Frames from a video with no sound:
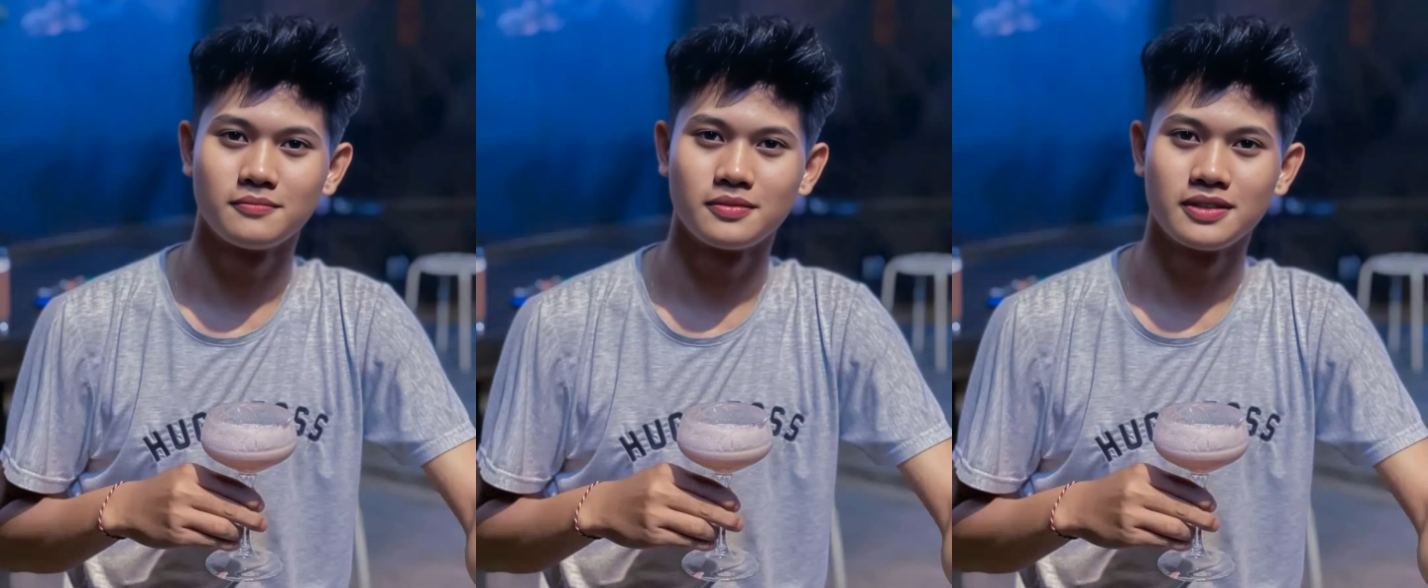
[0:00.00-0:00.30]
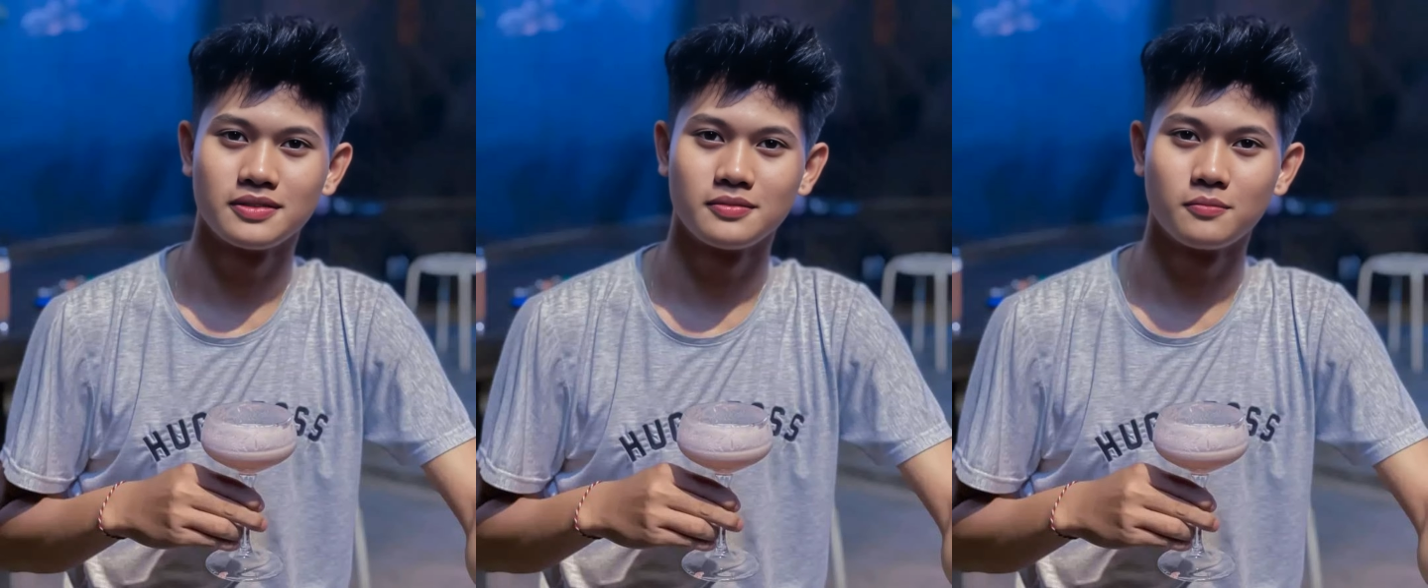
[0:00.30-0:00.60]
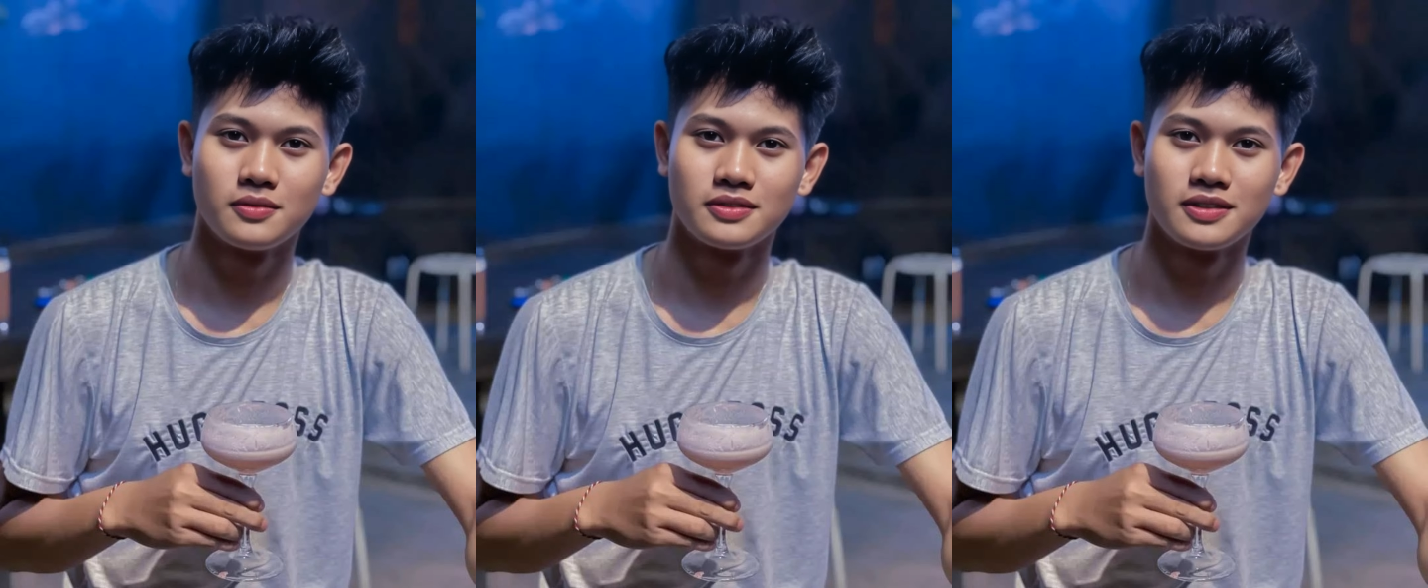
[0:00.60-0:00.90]
This is
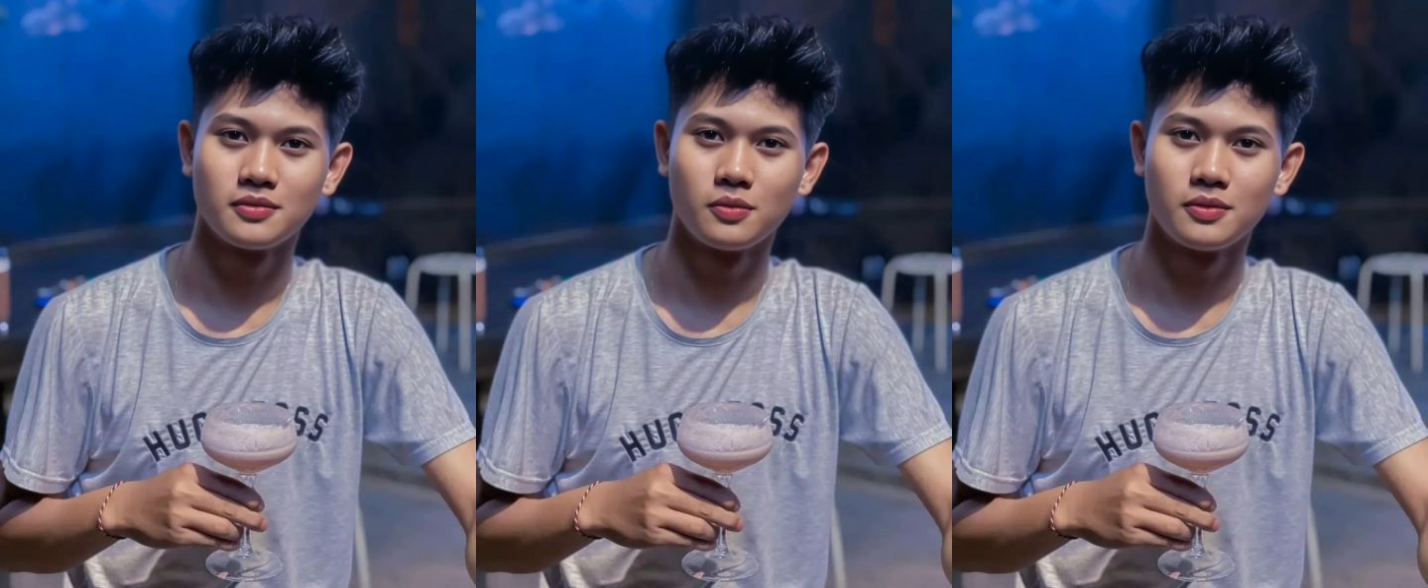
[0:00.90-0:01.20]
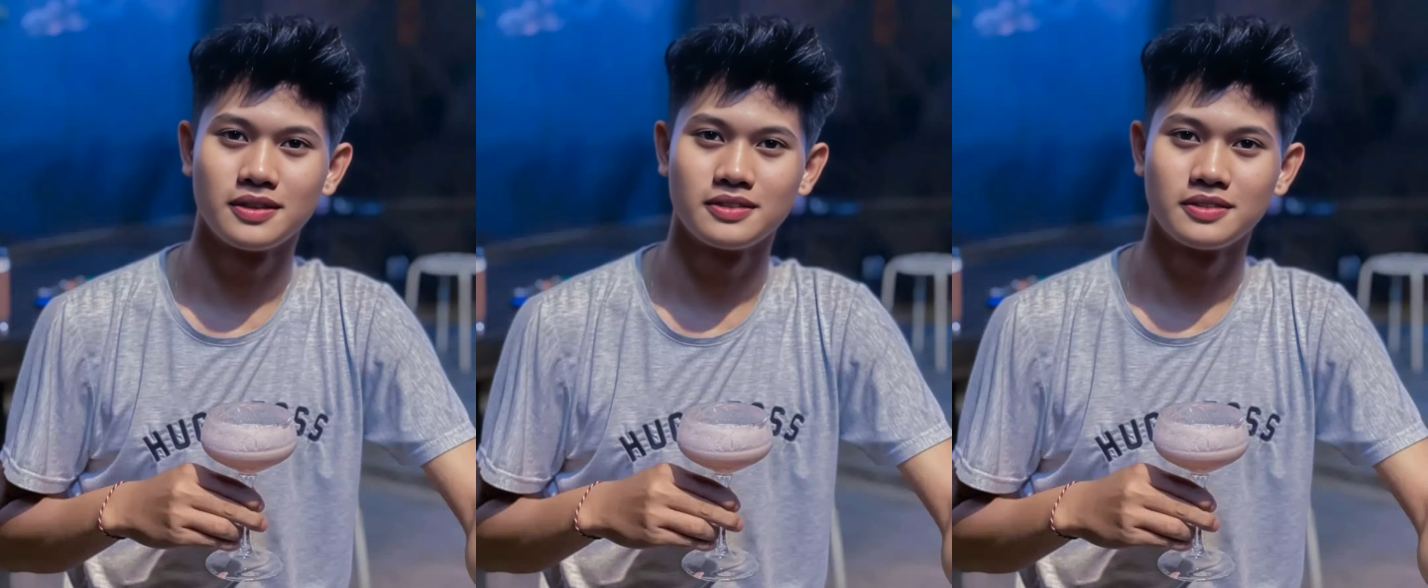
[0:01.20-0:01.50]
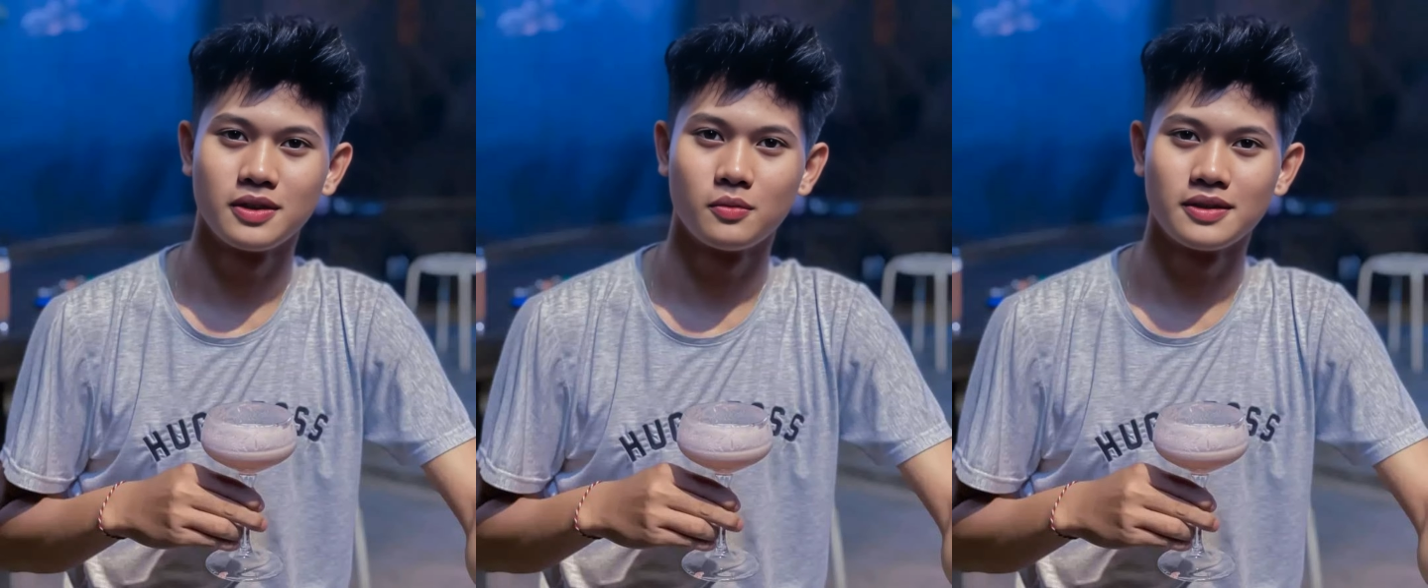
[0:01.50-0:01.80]
particularly
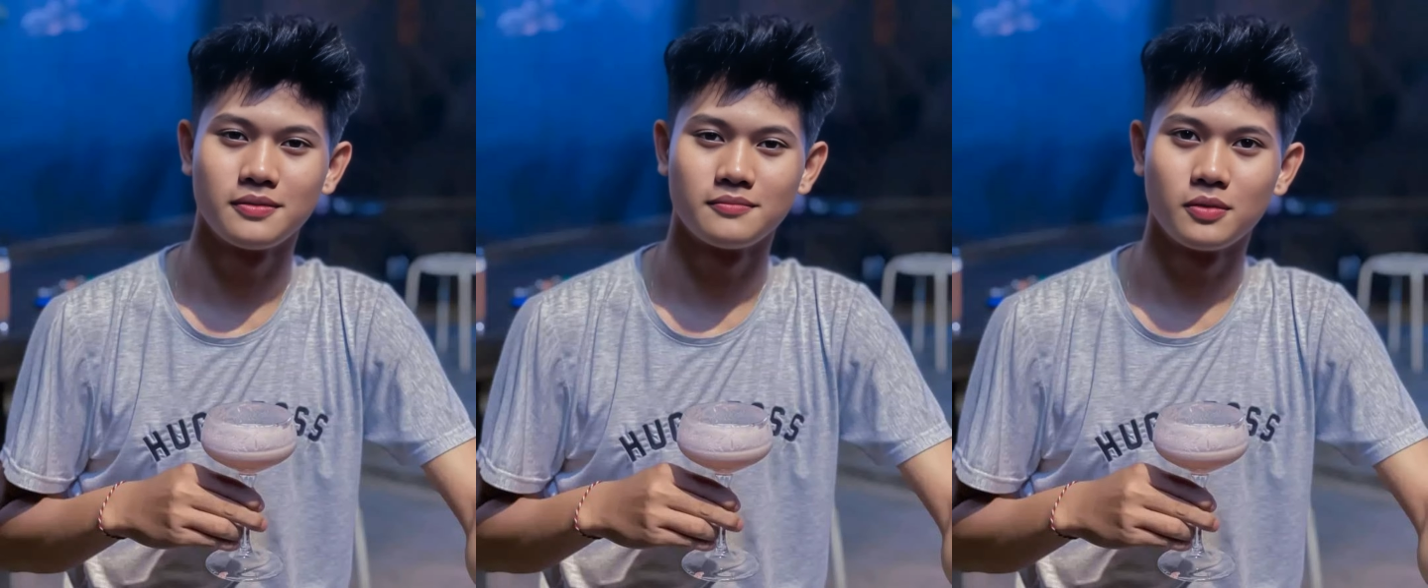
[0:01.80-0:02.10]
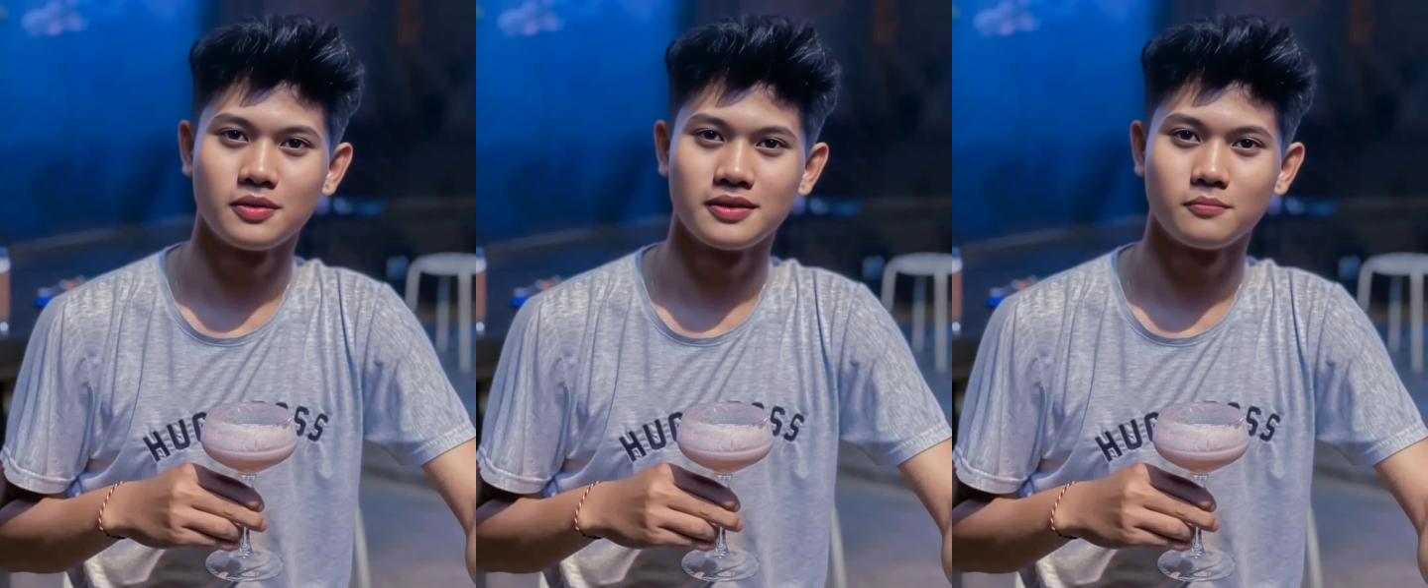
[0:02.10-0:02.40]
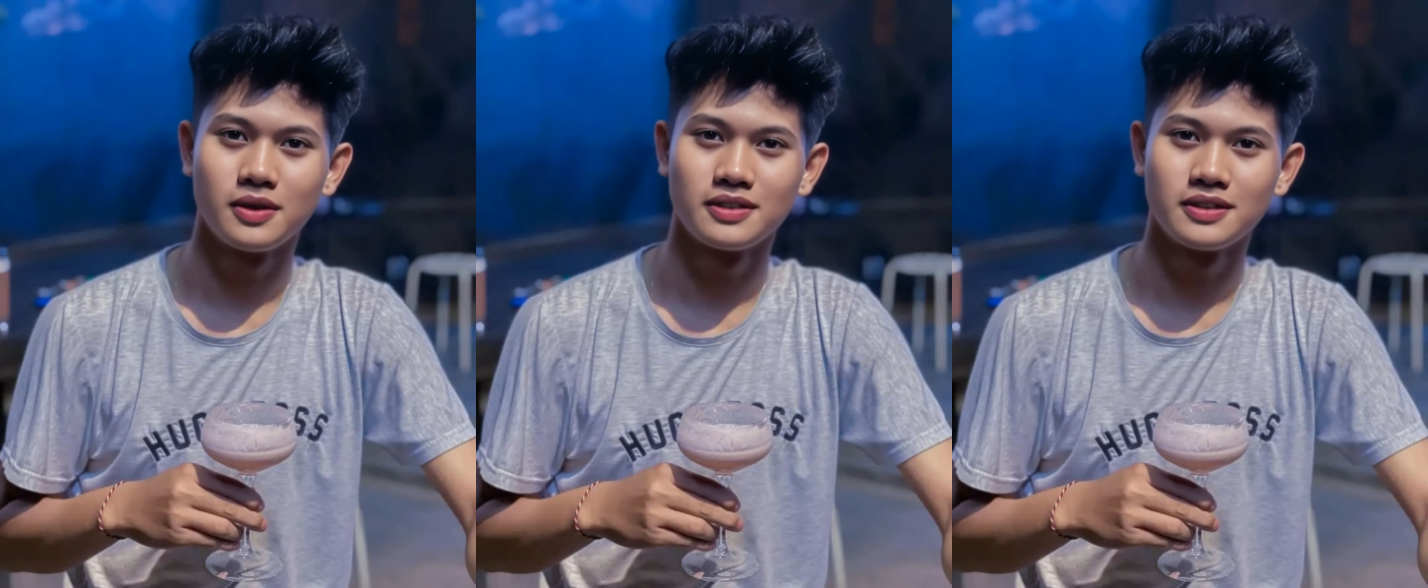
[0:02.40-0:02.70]
so in affiliate
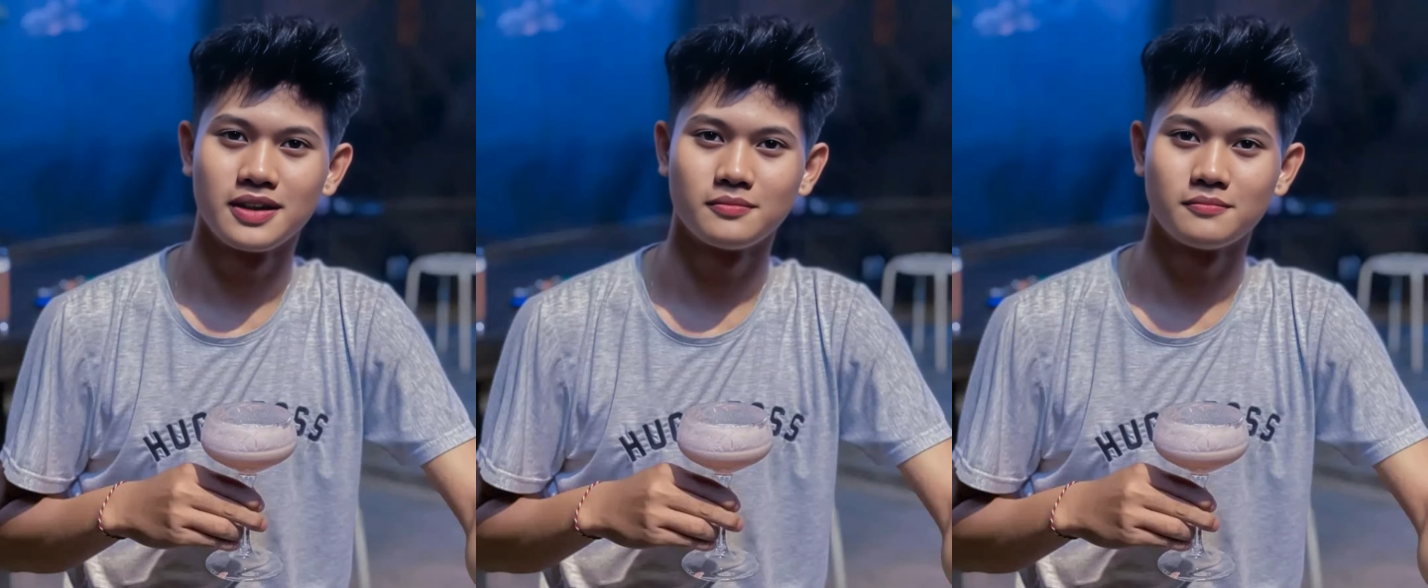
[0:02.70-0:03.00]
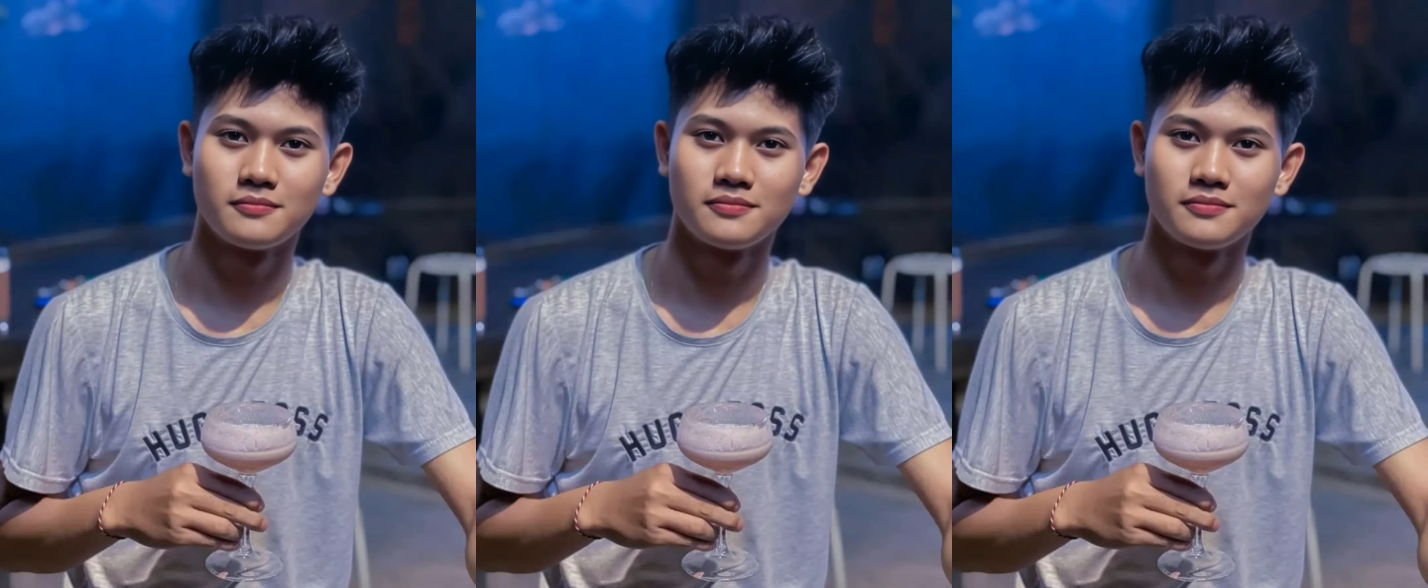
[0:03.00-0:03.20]
marketing.